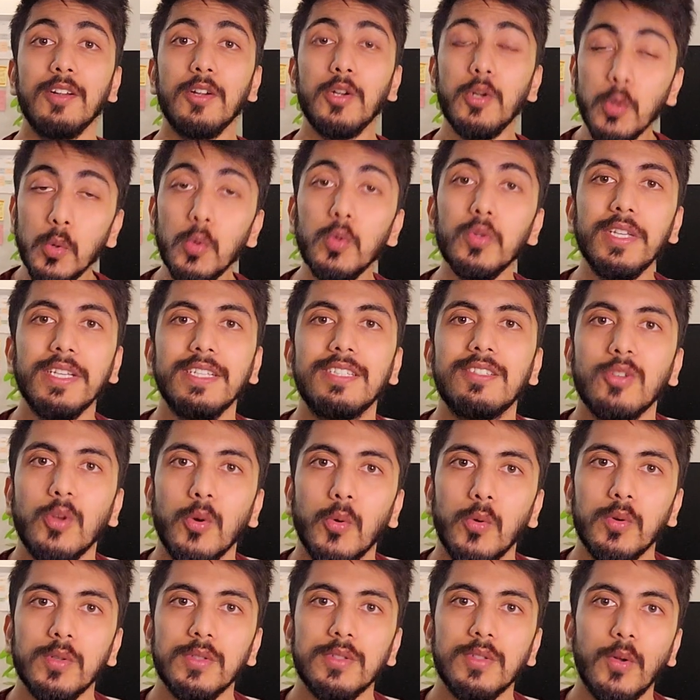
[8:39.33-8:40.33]
Do this
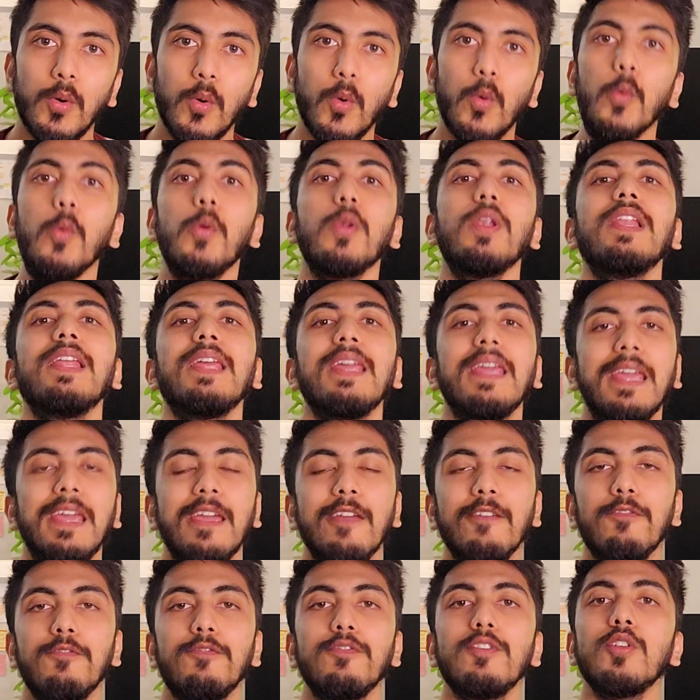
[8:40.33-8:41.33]
course only
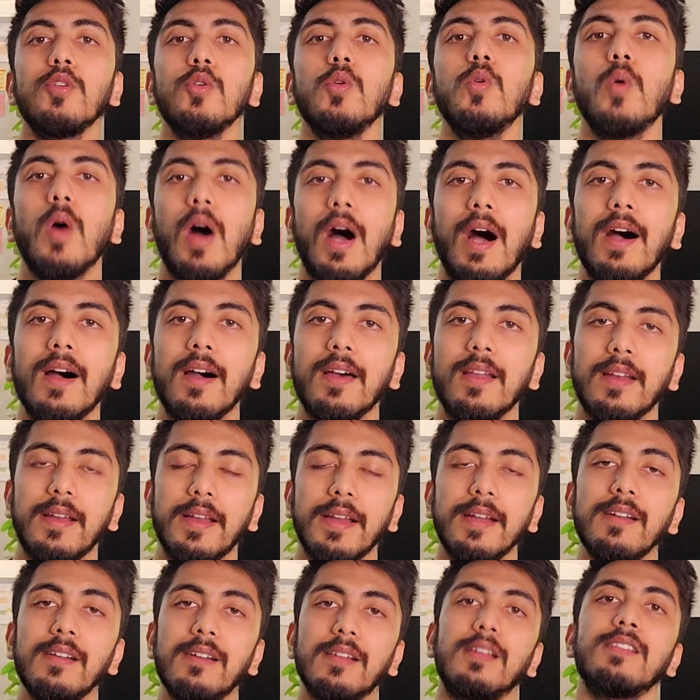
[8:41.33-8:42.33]
if you are
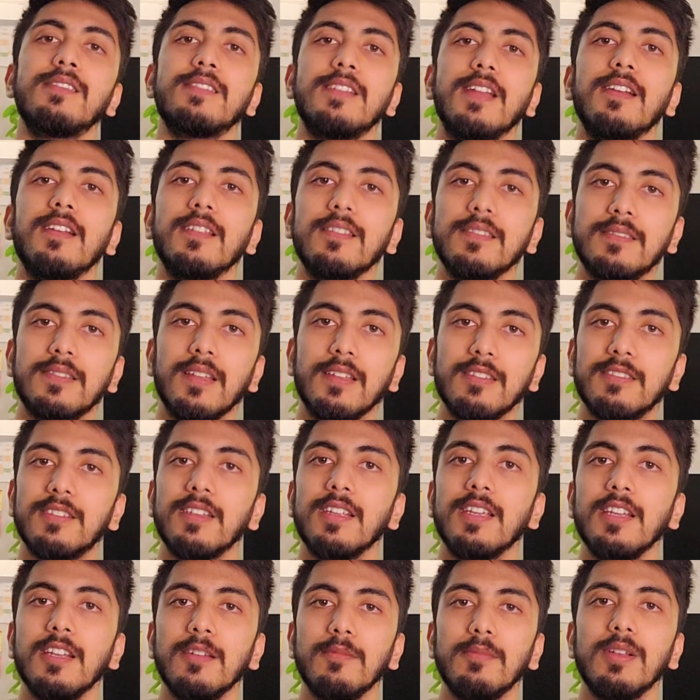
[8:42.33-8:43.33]
interested in
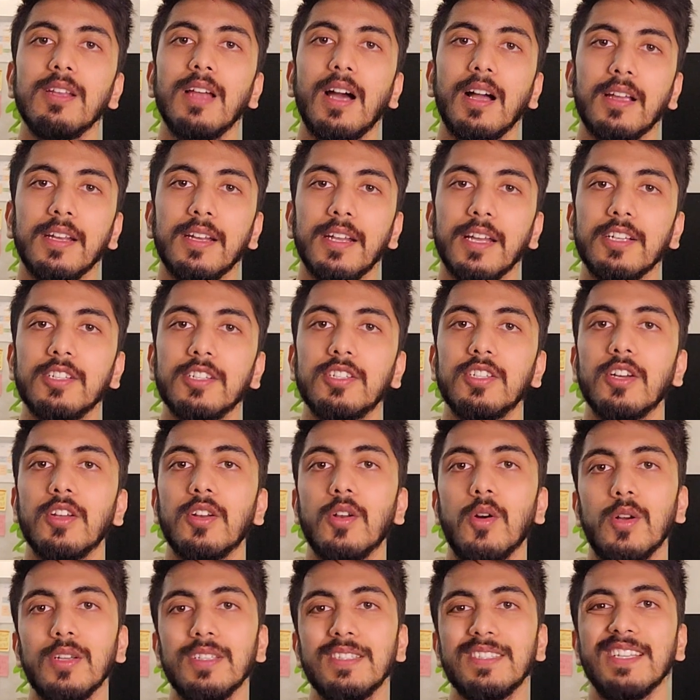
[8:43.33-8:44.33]
sustainable
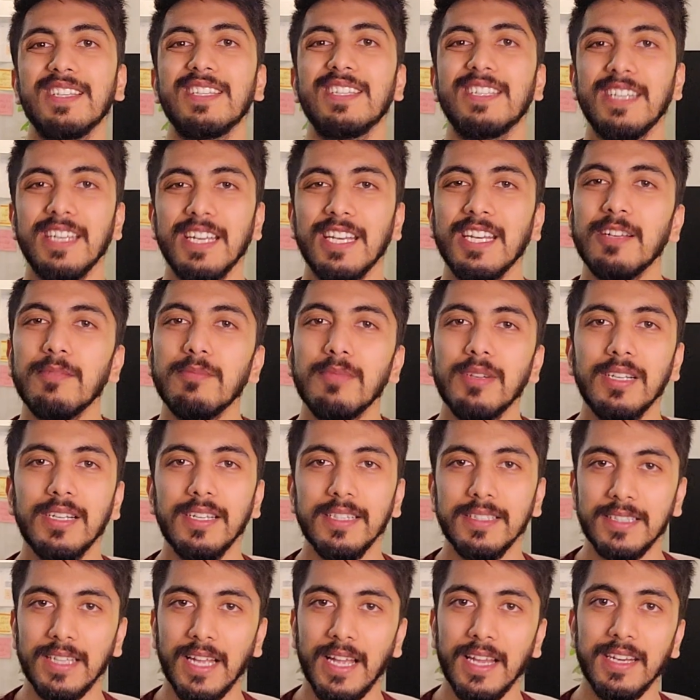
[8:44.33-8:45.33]
architecture or sustainable
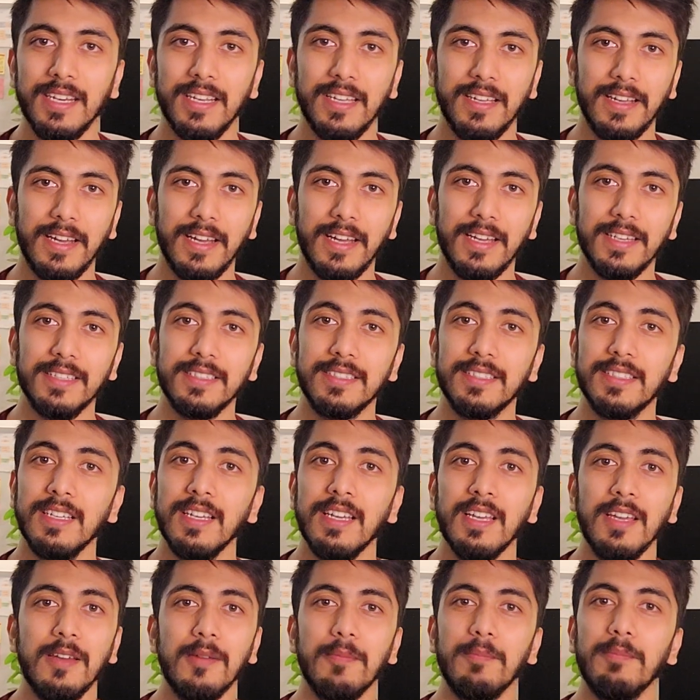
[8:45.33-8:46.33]
designing, guys,
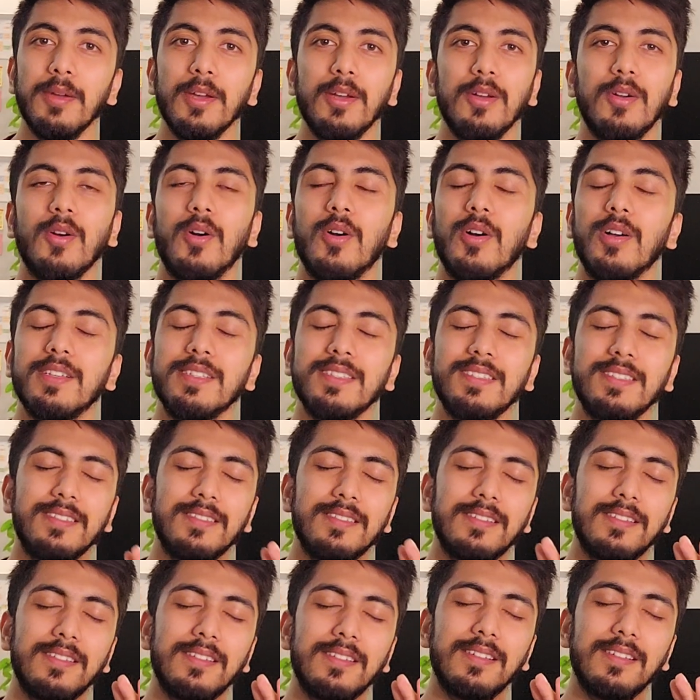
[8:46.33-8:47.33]

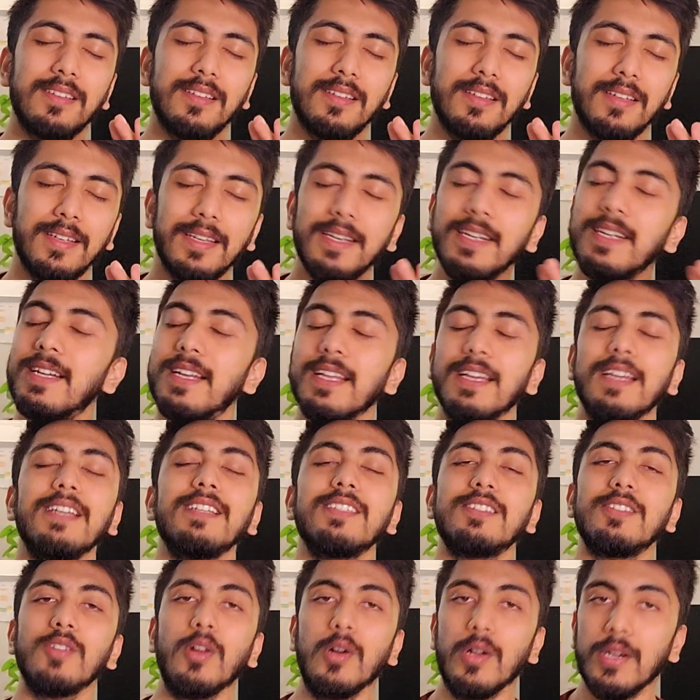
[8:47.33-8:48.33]
because it
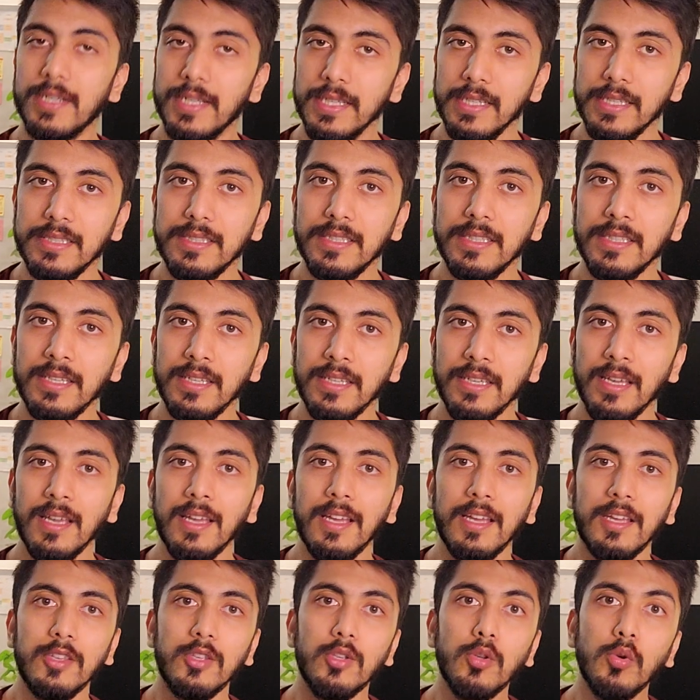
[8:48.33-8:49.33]
is not easy.
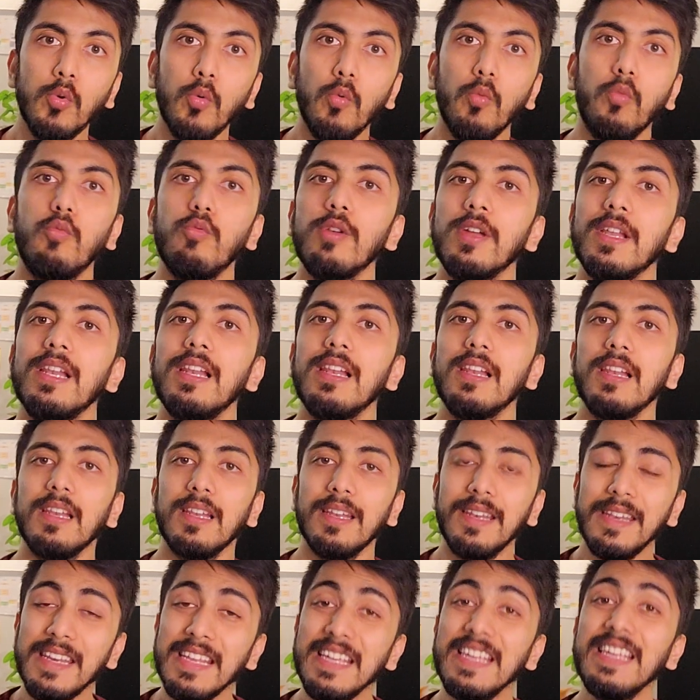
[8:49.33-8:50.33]
You will
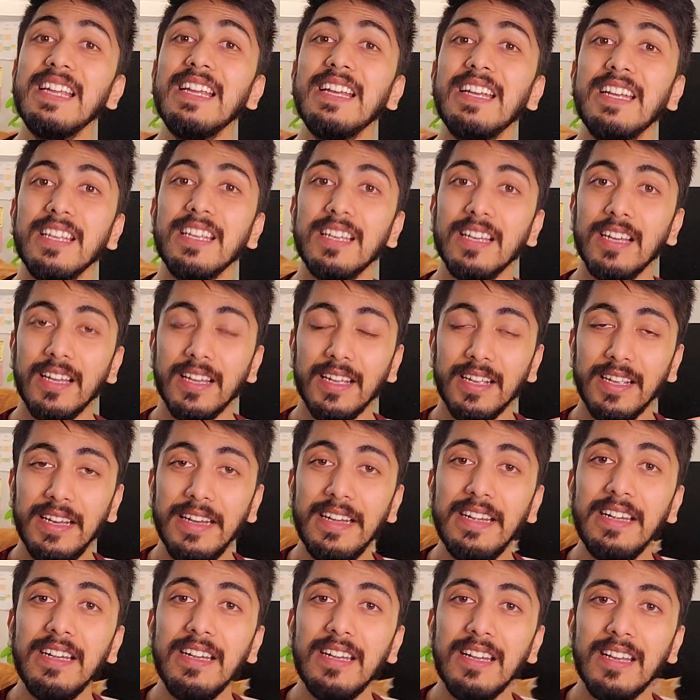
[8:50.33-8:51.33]
need
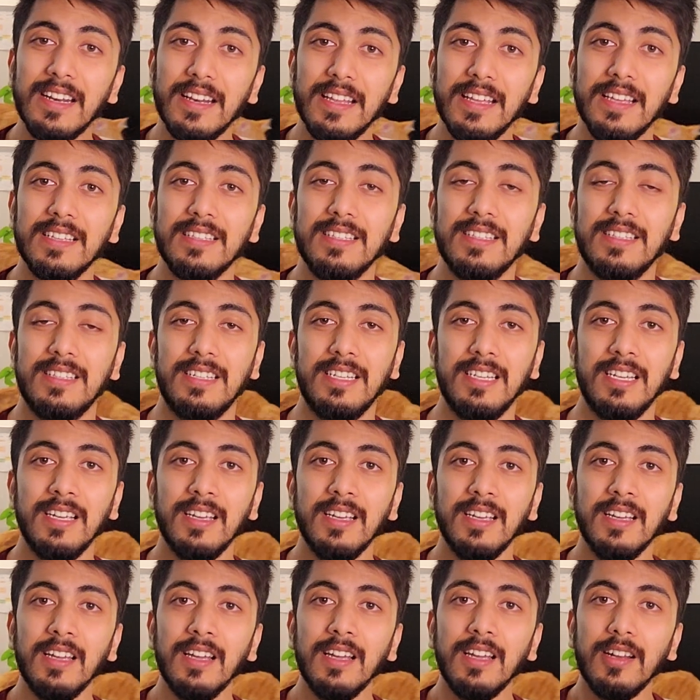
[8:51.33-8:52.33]
interest
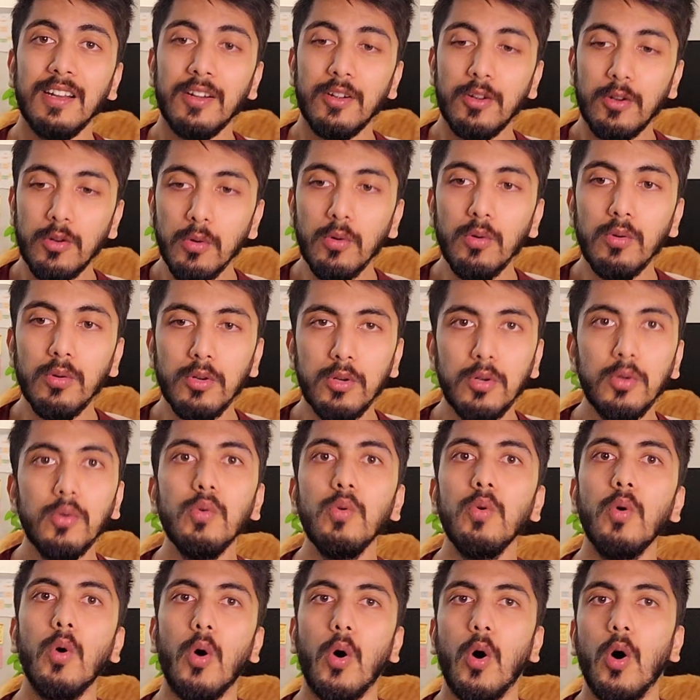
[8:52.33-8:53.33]
to
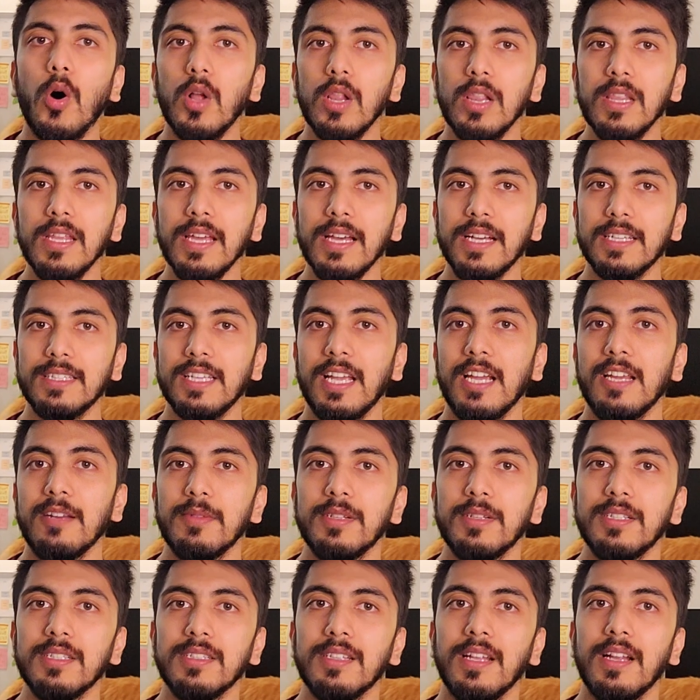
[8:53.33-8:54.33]
do all the
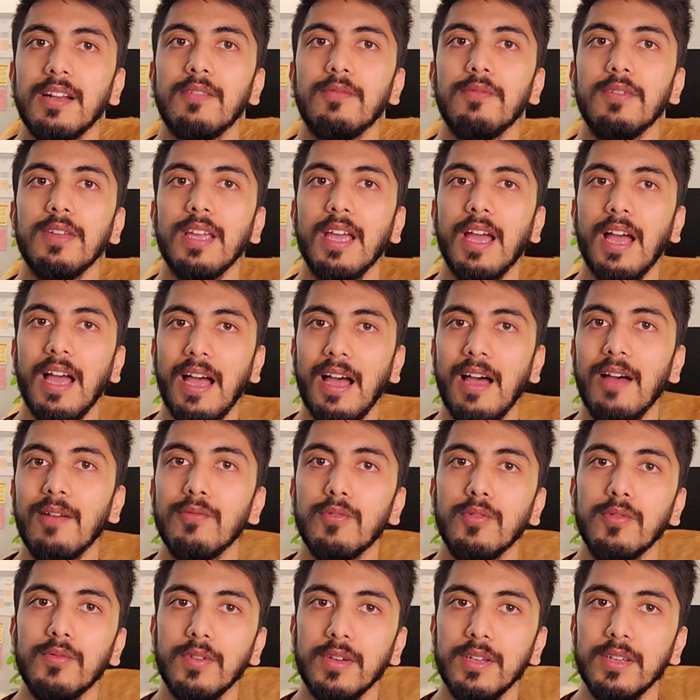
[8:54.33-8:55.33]
assignments that we
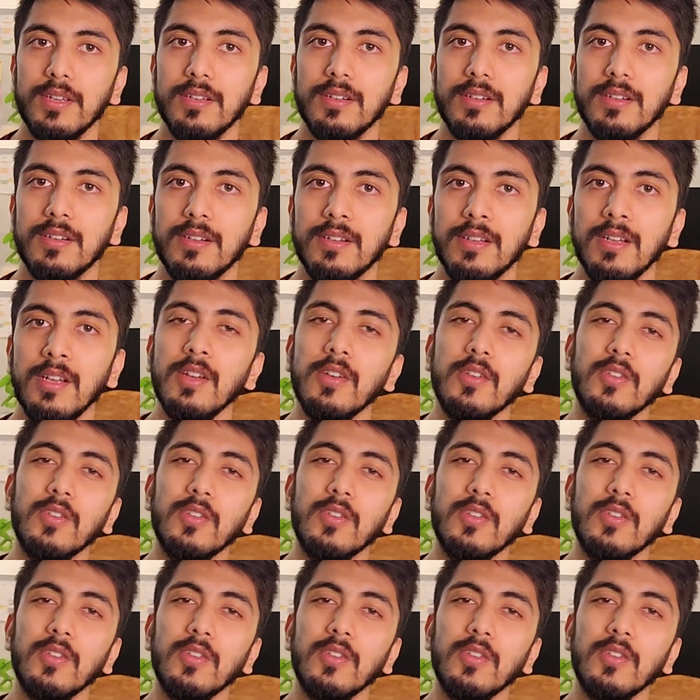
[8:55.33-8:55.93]
have over here.